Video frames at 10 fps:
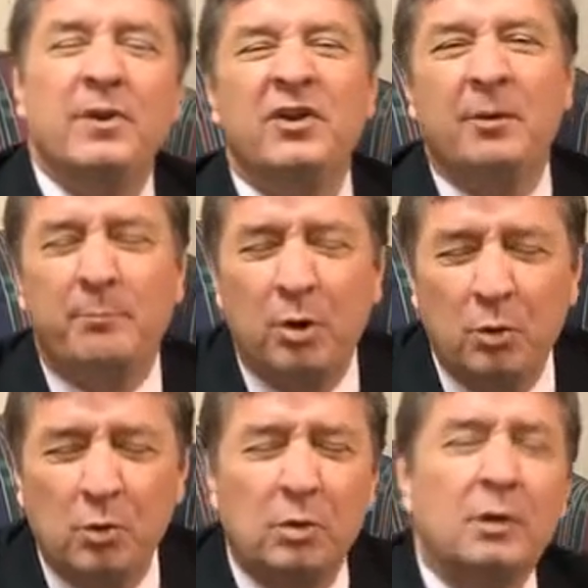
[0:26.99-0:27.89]
and a
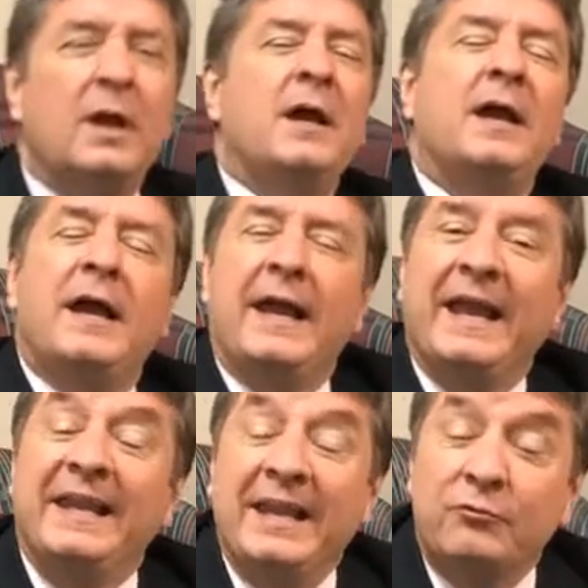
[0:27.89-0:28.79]
pool.
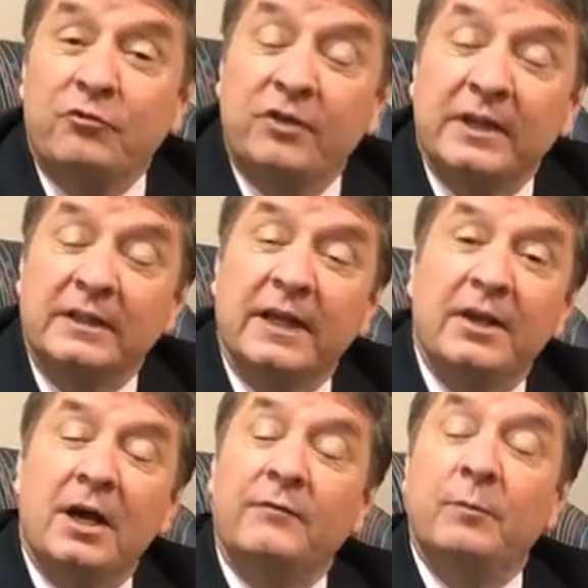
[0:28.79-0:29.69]
And interestingly
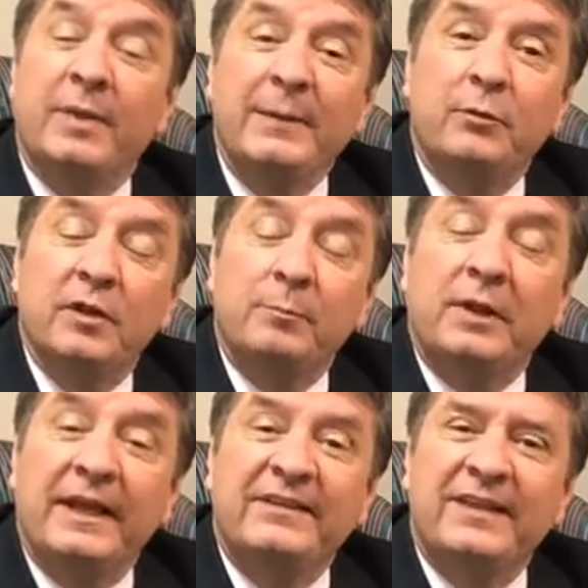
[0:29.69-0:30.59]
enough, the people that
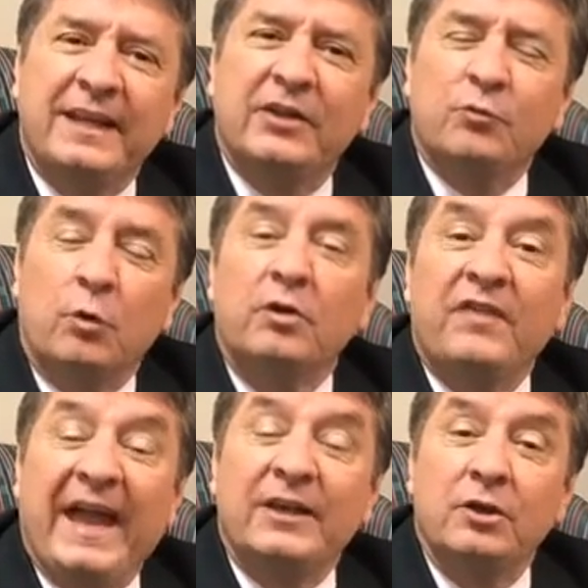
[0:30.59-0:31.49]
played tennis weren't
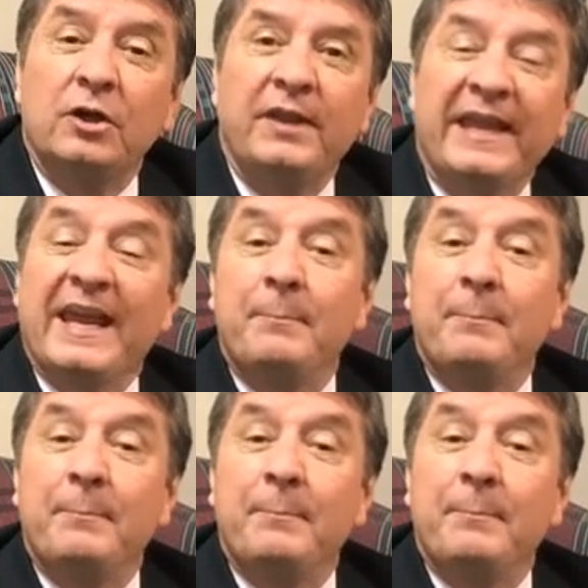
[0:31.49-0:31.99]
that good. They kept